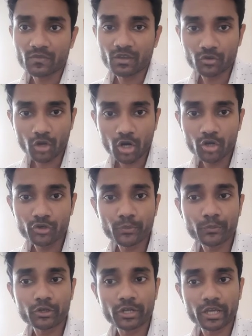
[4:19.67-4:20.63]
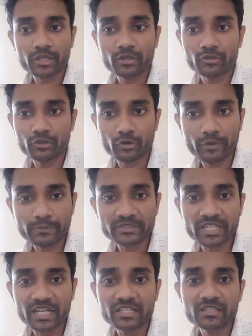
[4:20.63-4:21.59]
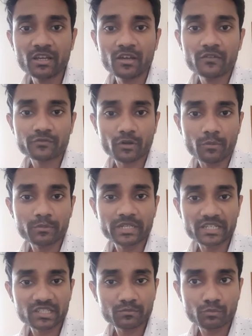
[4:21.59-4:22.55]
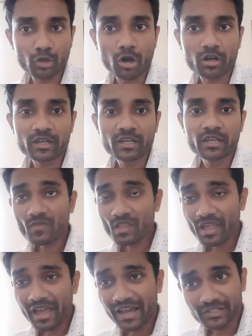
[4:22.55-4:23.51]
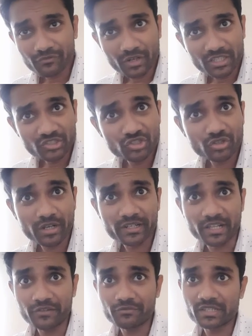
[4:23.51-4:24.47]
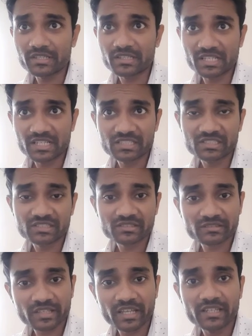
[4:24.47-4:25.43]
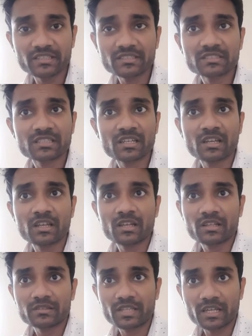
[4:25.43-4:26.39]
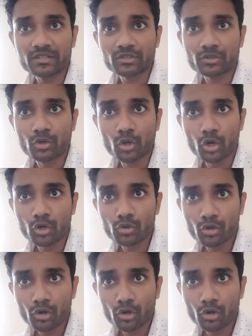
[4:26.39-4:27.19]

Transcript: in order to protect your website from getting blocked. And once you are done with these things, then go to